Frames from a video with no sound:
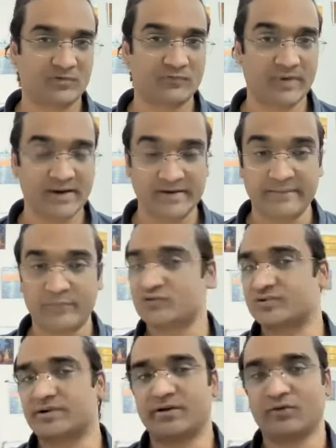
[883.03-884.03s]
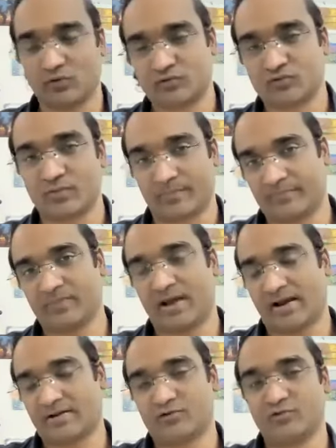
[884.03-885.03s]
while demonstrating also
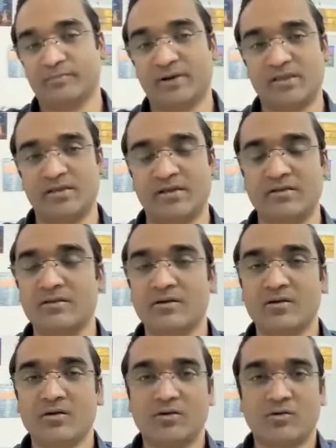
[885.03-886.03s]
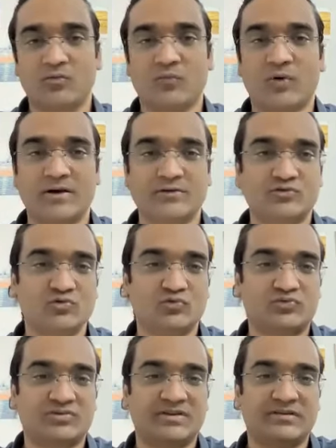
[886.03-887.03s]
that you breathe in 1,
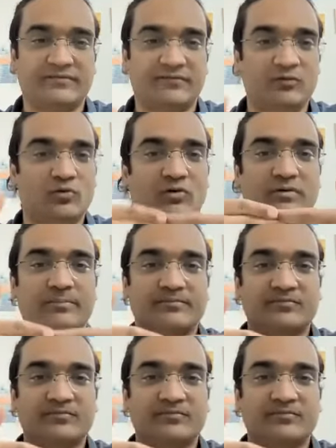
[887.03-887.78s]
2, 3, 4.